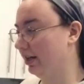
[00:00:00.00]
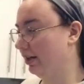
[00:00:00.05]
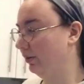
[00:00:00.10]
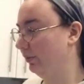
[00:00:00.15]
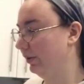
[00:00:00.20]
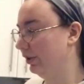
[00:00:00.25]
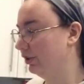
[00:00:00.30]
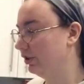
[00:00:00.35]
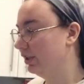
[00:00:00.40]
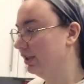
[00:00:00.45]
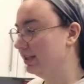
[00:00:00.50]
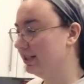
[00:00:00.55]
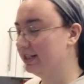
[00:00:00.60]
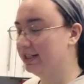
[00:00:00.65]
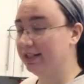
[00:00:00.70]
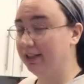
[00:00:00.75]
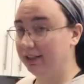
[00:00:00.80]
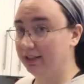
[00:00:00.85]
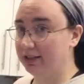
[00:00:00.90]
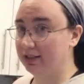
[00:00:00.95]
which
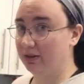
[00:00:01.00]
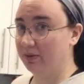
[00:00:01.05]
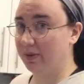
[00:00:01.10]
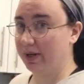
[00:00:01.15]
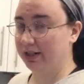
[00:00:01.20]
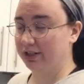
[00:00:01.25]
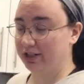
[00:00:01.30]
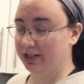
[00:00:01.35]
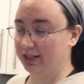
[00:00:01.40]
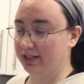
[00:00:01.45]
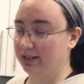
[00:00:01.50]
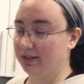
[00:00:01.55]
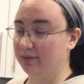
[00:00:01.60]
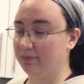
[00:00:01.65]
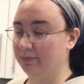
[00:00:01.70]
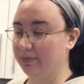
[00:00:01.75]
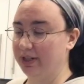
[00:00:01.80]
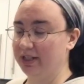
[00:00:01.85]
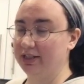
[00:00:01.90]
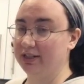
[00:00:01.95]
still isn't quite chicken,
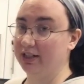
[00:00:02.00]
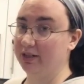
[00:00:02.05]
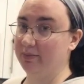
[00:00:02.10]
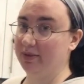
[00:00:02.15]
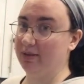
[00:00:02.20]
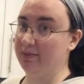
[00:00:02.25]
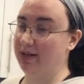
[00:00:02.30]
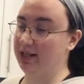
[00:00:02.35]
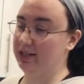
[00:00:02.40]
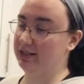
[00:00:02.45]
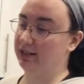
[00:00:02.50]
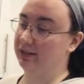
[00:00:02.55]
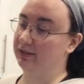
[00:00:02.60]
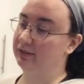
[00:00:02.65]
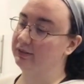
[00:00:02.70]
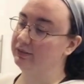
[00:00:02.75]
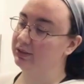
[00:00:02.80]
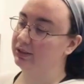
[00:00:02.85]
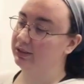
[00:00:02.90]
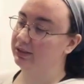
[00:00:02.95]
but it's gonna be amazing.
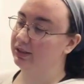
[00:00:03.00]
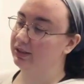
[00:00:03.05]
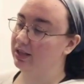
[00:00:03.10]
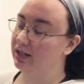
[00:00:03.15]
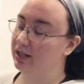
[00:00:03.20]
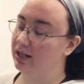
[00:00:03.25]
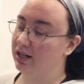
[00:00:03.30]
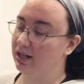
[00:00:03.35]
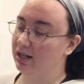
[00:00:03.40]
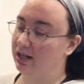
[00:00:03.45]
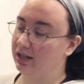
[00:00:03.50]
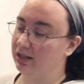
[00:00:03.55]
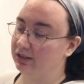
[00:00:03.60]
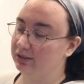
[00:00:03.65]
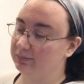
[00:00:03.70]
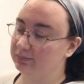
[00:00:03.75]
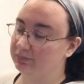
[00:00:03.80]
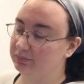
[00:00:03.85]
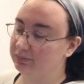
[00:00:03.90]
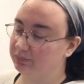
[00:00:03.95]

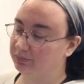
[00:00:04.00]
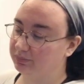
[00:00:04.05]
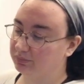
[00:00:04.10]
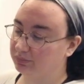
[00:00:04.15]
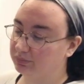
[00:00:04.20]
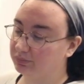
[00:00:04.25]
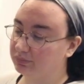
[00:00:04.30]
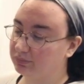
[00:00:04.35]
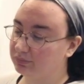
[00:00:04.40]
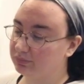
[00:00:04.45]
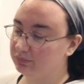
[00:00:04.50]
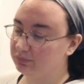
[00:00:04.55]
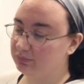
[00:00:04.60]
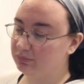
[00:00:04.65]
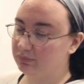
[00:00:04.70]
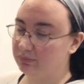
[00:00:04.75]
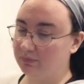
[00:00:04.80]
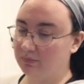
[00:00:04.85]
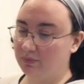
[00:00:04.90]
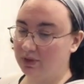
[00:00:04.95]
Um,
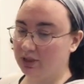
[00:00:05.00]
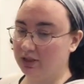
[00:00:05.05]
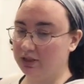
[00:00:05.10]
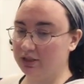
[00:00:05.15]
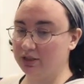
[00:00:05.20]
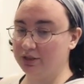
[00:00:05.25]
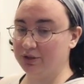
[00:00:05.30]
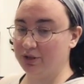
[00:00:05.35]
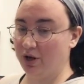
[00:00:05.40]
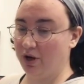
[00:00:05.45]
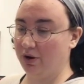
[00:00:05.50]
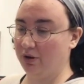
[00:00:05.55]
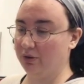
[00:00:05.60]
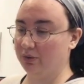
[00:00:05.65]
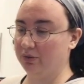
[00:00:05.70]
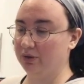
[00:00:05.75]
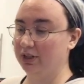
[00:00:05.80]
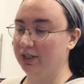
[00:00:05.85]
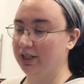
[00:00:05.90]
so